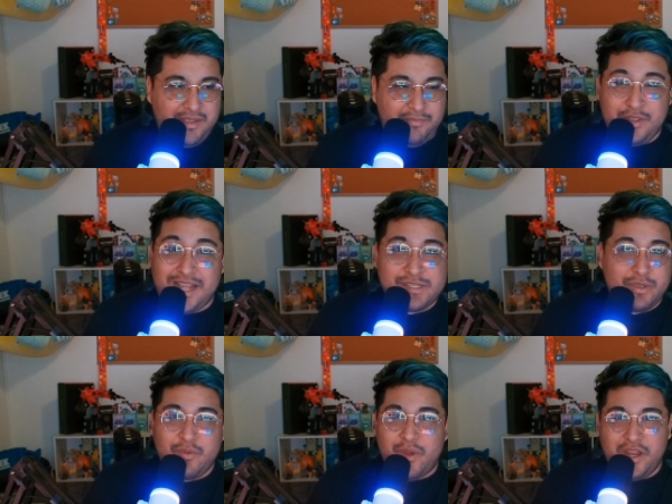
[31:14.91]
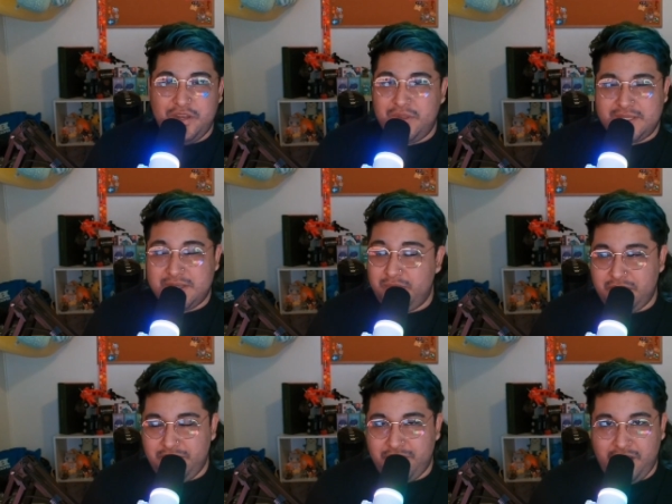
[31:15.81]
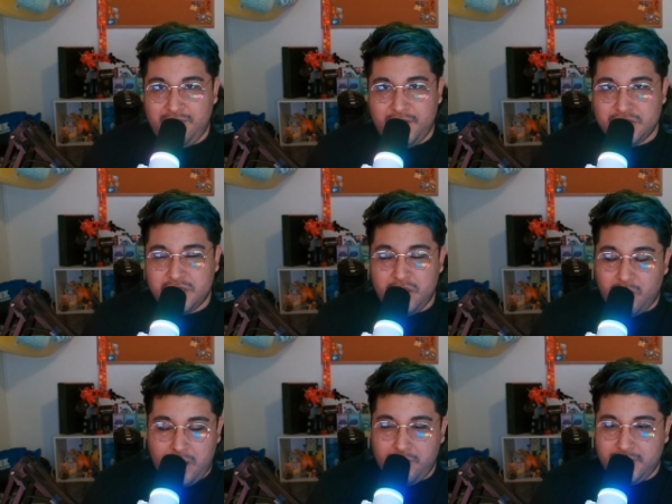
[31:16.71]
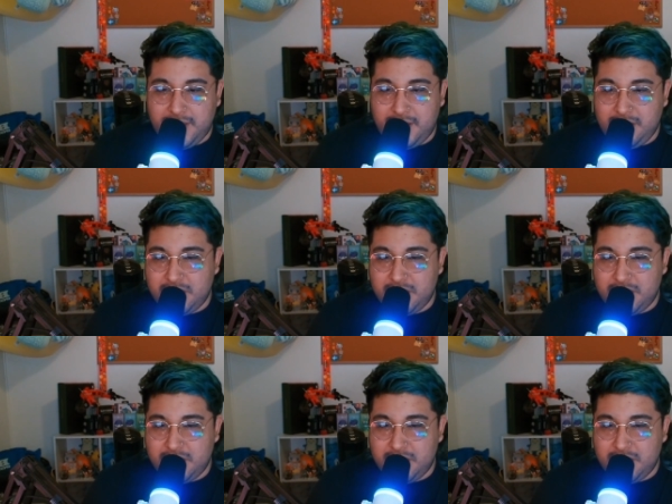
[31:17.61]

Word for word: if you that's what you want to do that's completely fine there's nothing wrong with that